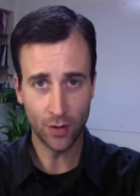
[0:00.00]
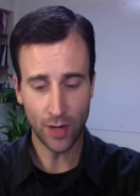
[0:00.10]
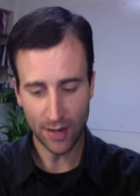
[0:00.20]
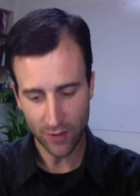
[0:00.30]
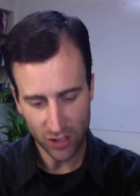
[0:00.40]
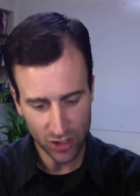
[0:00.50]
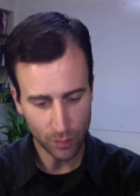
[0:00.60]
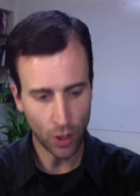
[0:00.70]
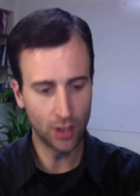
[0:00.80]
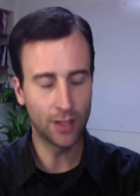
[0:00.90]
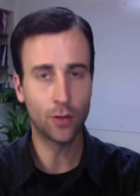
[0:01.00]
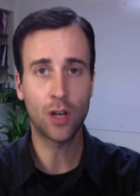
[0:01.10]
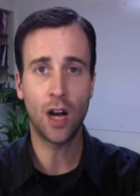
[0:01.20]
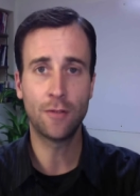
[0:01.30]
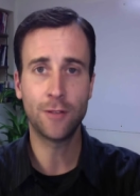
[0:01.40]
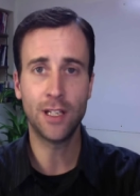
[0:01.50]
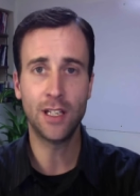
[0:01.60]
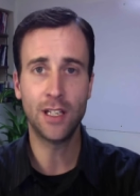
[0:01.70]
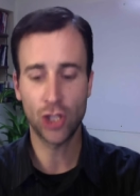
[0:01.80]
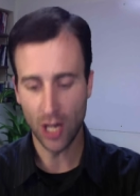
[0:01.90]
We have this small little
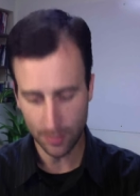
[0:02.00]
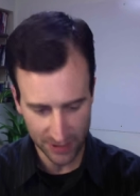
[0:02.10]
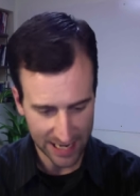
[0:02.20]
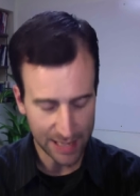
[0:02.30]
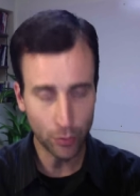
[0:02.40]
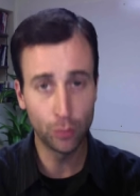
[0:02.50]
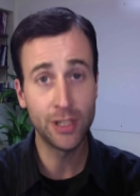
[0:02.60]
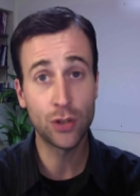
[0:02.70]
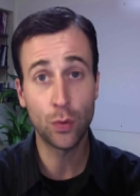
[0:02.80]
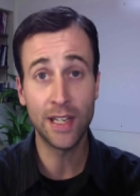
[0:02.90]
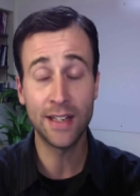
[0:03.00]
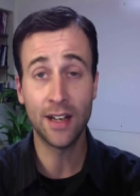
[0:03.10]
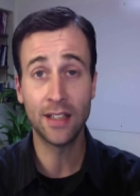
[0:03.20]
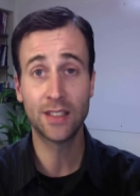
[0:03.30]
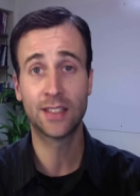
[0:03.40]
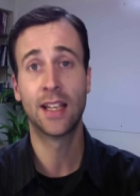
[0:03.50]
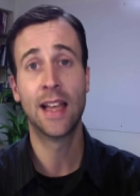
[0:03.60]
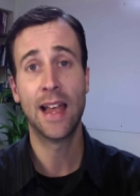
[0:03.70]
coffee shop table between us.